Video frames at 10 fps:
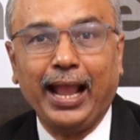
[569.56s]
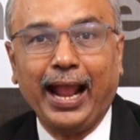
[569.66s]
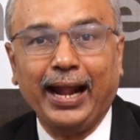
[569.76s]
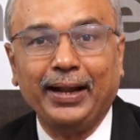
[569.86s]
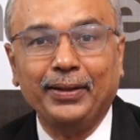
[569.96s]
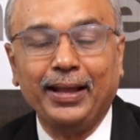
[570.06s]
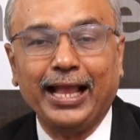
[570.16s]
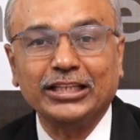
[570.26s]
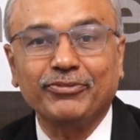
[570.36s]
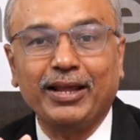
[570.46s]
and
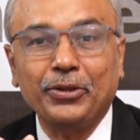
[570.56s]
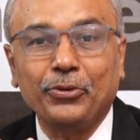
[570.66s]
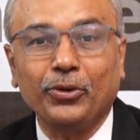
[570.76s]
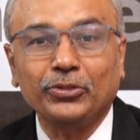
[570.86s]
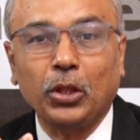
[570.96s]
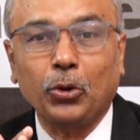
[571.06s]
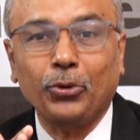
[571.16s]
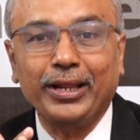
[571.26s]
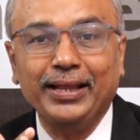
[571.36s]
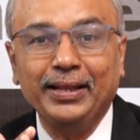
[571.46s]
as well, you know,
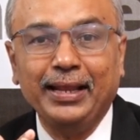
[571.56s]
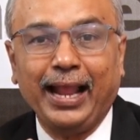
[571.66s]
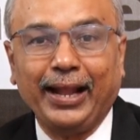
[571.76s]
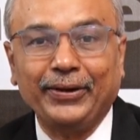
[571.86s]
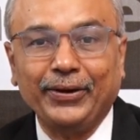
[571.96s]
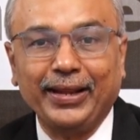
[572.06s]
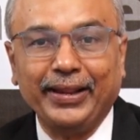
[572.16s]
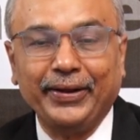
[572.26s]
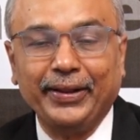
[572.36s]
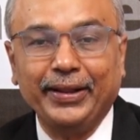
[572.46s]
thoroughly
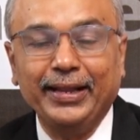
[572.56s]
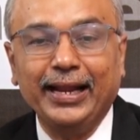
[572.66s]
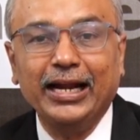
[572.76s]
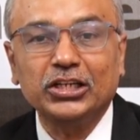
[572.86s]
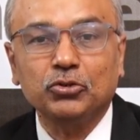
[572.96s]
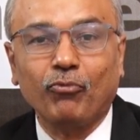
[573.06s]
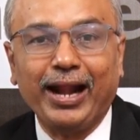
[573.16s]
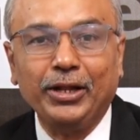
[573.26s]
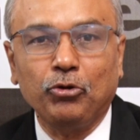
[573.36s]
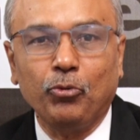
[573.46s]
entertaining. It's
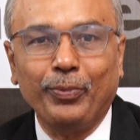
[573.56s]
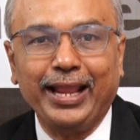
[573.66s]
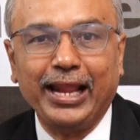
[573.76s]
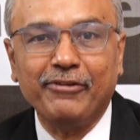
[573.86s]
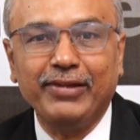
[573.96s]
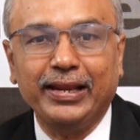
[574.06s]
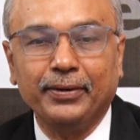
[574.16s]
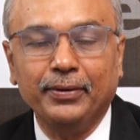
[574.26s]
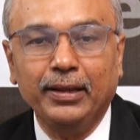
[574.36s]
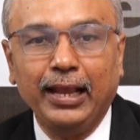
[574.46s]
white to play and
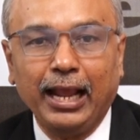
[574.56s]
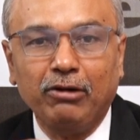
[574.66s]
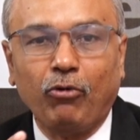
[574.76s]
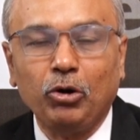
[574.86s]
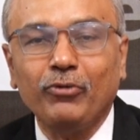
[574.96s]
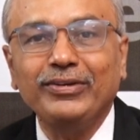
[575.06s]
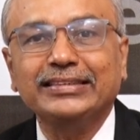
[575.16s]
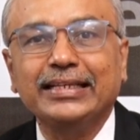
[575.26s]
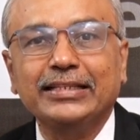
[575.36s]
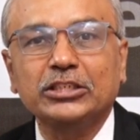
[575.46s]
win. And what do we
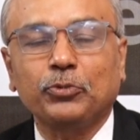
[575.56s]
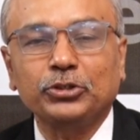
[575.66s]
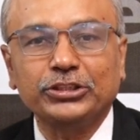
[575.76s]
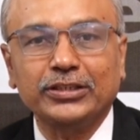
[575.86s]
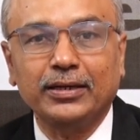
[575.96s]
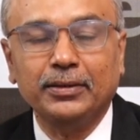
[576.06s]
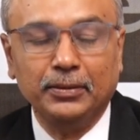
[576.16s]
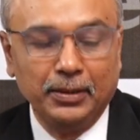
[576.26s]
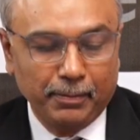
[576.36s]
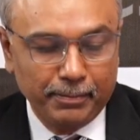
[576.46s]
see in this position?
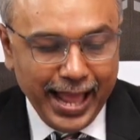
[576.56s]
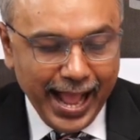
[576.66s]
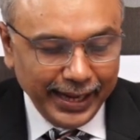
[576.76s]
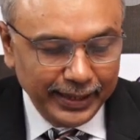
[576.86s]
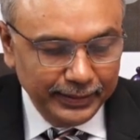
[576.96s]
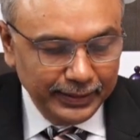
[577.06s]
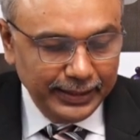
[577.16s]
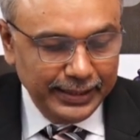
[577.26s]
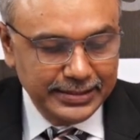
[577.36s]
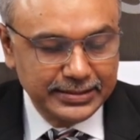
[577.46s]
Black
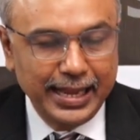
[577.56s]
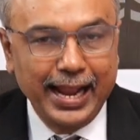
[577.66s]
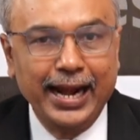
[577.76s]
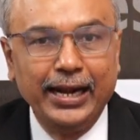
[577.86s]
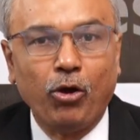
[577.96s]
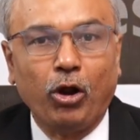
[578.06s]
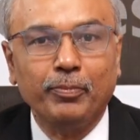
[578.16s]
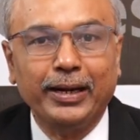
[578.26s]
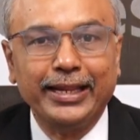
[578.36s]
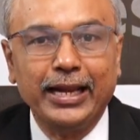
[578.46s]
is ahead on
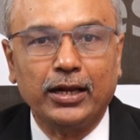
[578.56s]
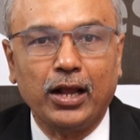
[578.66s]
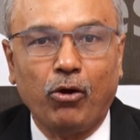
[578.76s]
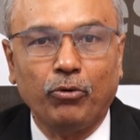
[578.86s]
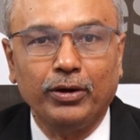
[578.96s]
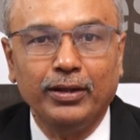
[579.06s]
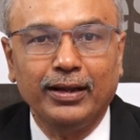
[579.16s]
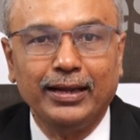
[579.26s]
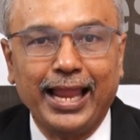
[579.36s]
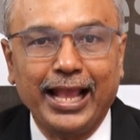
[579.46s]
material count.
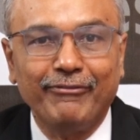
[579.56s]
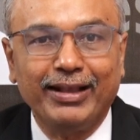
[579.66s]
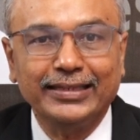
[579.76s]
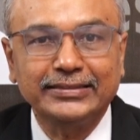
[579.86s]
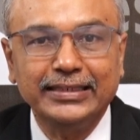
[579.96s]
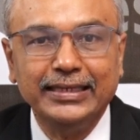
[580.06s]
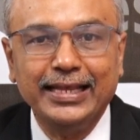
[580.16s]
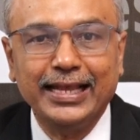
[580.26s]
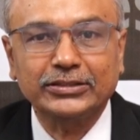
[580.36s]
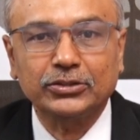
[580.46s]
Like we can see,
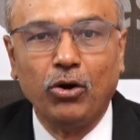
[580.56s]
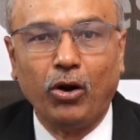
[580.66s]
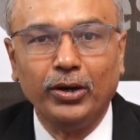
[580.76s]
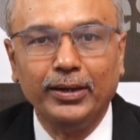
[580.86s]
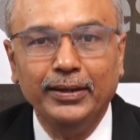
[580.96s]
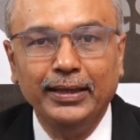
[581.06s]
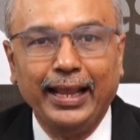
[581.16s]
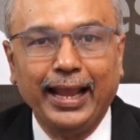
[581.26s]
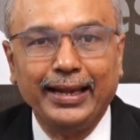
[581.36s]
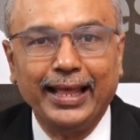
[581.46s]
he has got
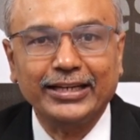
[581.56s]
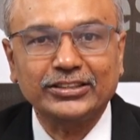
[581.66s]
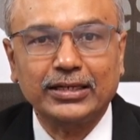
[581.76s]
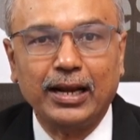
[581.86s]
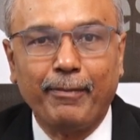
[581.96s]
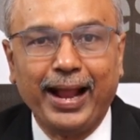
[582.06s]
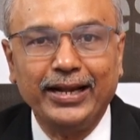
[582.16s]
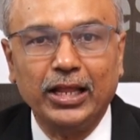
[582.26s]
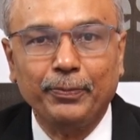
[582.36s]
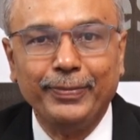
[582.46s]
an extra
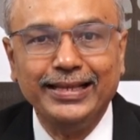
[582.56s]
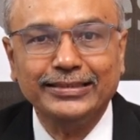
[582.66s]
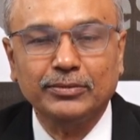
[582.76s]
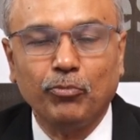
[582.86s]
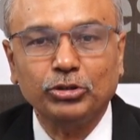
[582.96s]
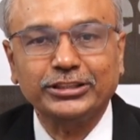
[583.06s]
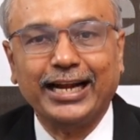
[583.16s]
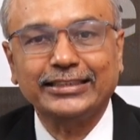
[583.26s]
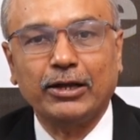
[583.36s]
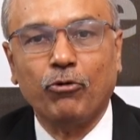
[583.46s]
minor piece. Both
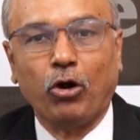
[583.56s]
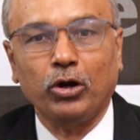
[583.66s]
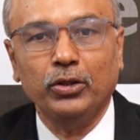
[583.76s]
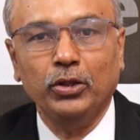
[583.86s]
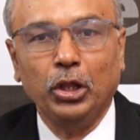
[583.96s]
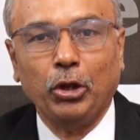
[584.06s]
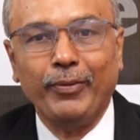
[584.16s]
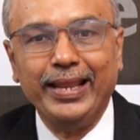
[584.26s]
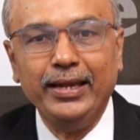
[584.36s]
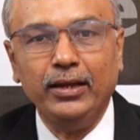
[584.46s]
sides have got
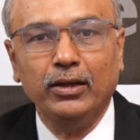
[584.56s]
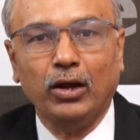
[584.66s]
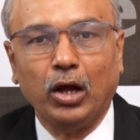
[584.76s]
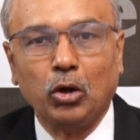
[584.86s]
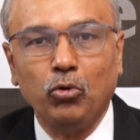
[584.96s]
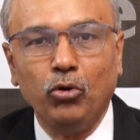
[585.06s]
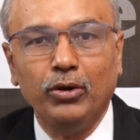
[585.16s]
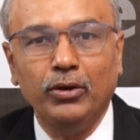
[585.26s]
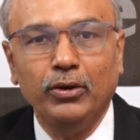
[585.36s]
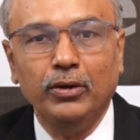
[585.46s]
queen or
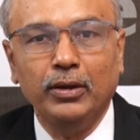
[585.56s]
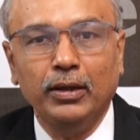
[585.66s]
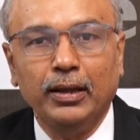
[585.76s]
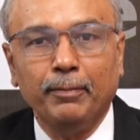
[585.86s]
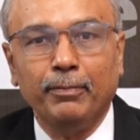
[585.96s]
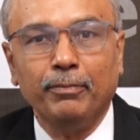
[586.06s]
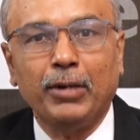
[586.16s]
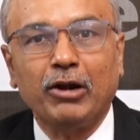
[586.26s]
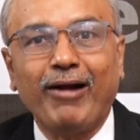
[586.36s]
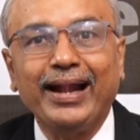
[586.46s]
rook,
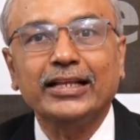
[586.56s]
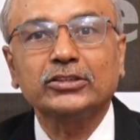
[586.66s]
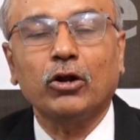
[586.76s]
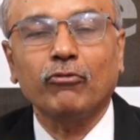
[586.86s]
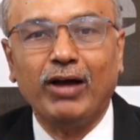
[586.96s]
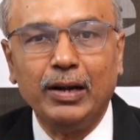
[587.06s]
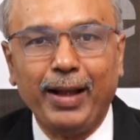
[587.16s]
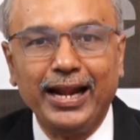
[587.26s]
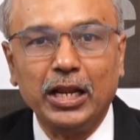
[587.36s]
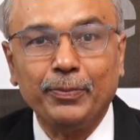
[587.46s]
but white has got one
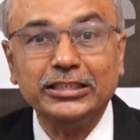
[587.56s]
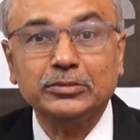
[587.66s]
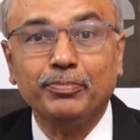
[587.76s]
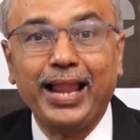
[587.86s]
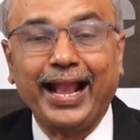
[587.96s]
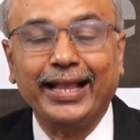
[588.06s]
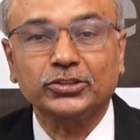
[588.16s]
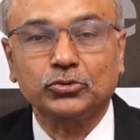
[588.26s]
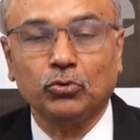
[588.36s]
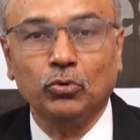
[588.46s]
minor piece, black
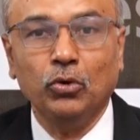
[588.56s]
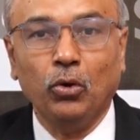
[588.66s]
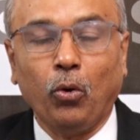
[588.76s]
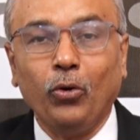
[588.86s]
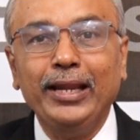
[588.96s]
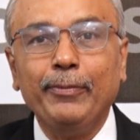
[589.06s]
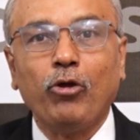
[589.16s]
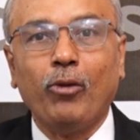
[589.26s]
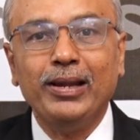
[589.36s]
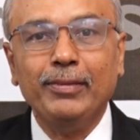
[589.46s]
has two. Only
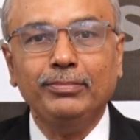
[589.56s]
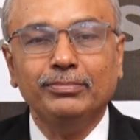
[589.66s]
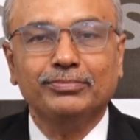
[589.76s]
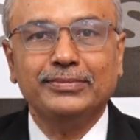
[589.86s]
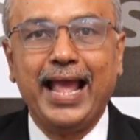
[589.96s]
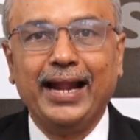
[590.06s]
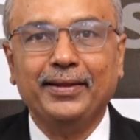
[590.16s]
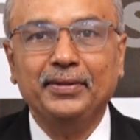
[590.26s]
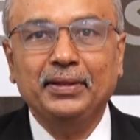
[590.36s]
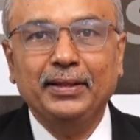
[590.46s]
problem
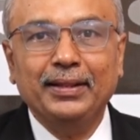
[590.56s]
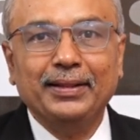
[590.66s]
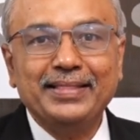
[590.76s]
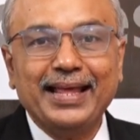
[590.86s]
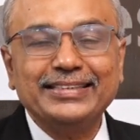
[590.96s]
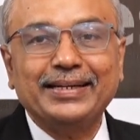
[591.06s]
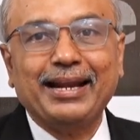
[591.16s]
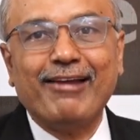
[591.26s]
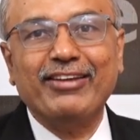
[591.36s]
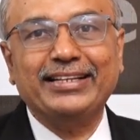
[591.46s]
that there is a
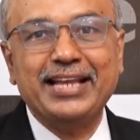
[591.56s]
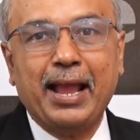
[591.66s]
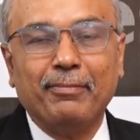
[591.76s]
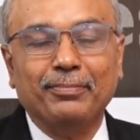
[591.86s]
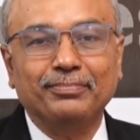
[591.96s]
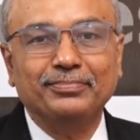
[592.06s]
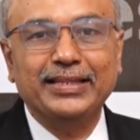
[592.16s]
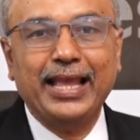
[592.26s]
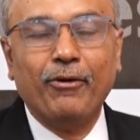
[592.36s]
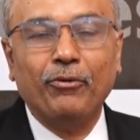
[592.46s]
traffic jam.
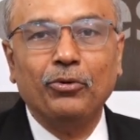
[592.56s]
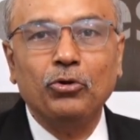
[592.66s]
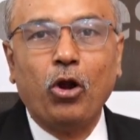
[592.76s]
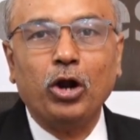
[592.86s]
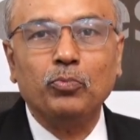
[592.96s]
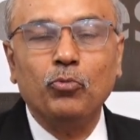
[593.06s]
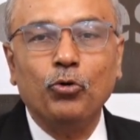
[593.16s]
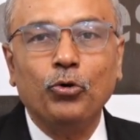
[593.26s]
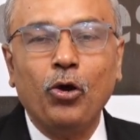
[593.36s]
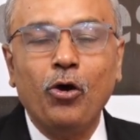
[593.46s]
They have not
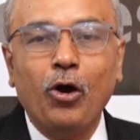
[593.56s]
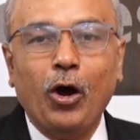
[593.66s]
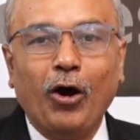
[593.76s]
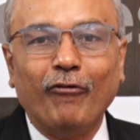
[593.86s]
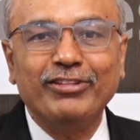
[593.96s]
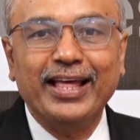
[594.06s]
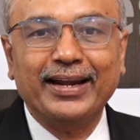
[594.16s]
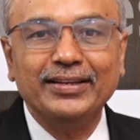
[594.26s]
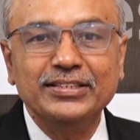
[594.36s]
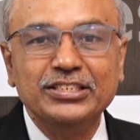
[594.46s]
moved off
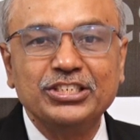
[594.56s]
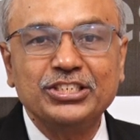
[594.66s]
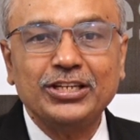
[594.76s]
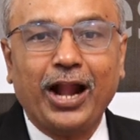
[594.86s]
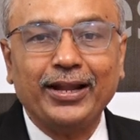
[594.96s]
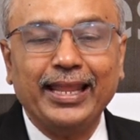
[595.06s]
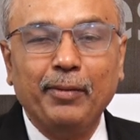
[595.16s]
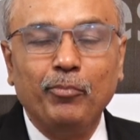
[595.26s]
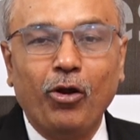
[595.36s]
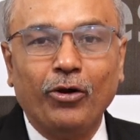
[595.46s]
their
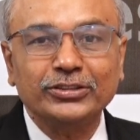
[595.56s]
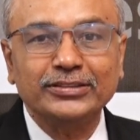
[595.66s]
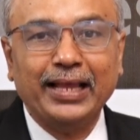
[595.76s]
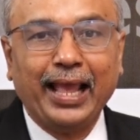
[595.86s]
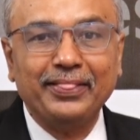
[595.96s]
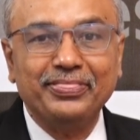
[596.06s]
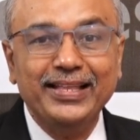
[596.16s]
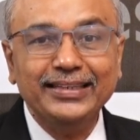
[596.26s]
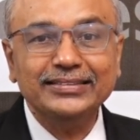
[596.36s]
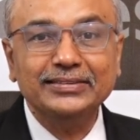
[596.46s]
starting blocks, and
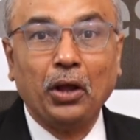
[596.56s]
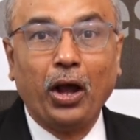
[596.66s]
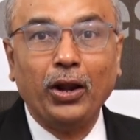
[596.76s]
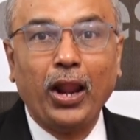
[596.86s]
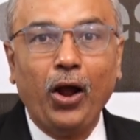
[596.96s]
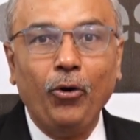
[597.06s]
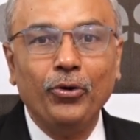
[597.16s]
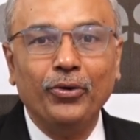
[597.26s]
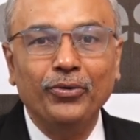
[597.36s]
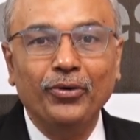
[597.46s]
this
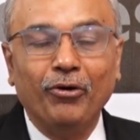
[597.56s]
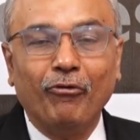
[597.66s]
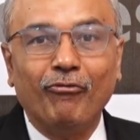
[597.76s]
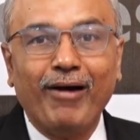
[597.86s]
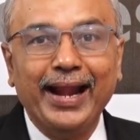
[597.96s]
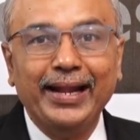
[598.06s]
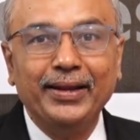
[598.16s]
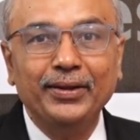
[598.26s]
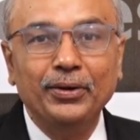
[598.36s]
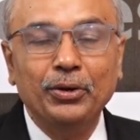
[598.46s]
allowed
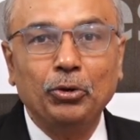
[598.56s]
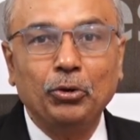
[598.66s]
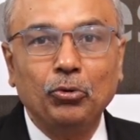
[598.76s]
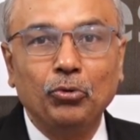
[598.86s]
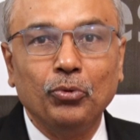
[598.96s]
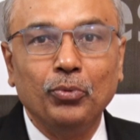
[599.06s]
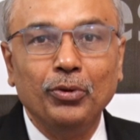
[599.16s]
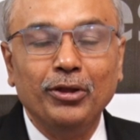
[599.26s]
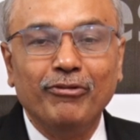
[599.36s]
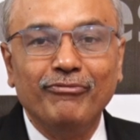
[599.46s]
white to
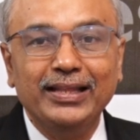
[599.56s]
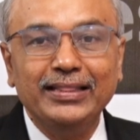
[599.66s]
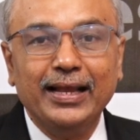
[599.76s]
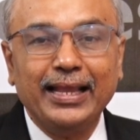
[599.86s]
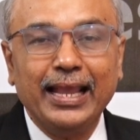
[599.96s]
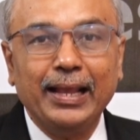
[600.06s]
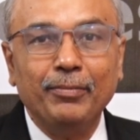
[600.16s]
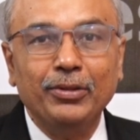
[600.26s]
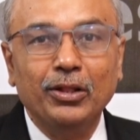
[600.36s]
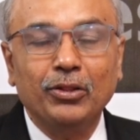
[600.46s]
win the
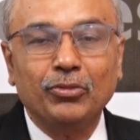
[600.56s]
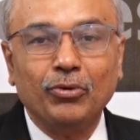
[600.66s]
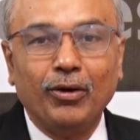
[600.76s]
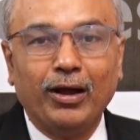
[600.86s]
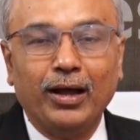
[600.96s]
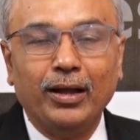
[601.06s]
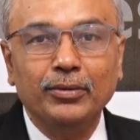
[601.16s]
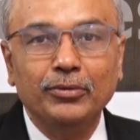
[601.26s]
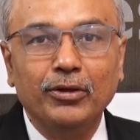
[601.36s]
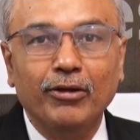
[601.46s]
game through a
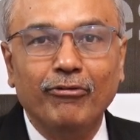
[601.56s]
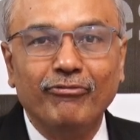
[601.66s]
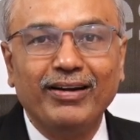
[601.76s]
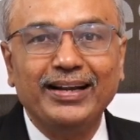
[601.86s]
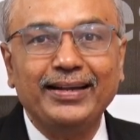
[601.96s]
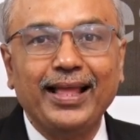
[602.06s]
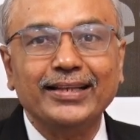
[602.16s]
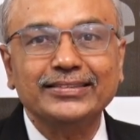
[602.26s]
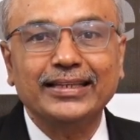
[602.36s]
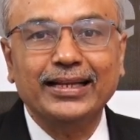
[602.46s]

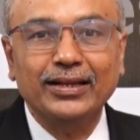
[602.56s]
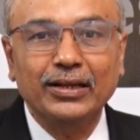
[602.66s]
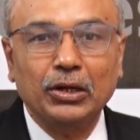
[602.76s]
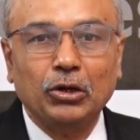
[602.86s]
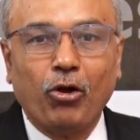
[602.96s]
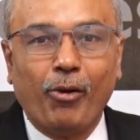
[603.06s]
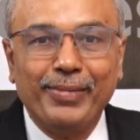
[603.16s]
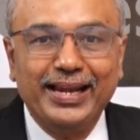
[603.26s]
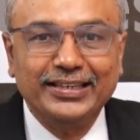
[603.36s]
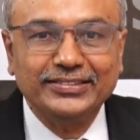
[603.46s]
fantastic
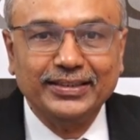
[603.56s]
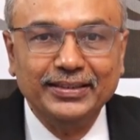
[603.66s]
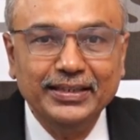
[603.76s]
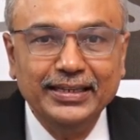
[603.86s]
combination.